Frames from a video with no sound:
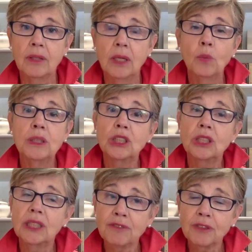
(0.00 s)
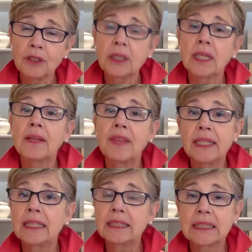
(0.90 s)
which is different than
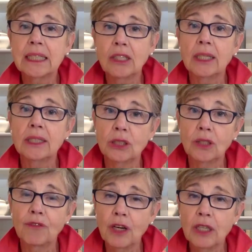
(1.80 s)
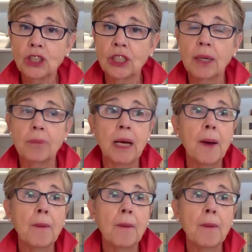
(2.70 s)
necessarily friendship,